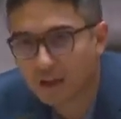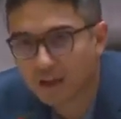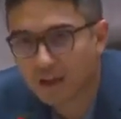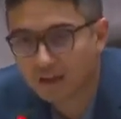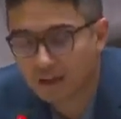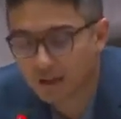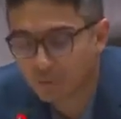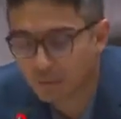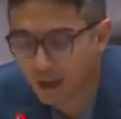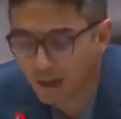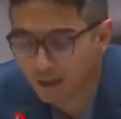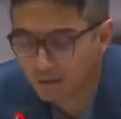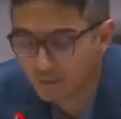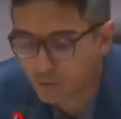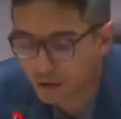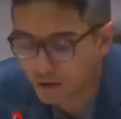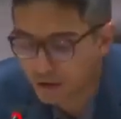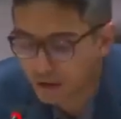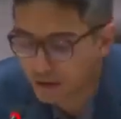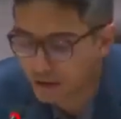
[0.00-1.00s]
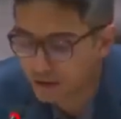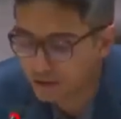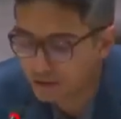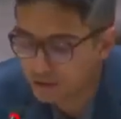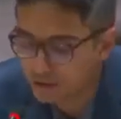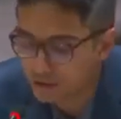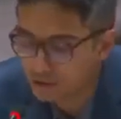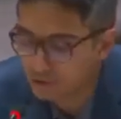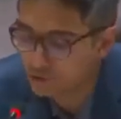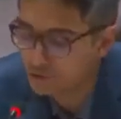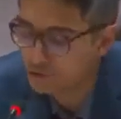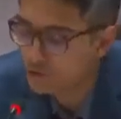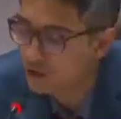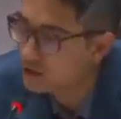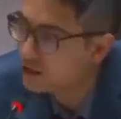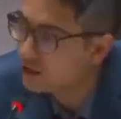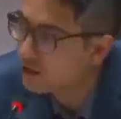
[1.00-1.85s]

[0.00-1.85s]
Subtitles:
on the black market to drug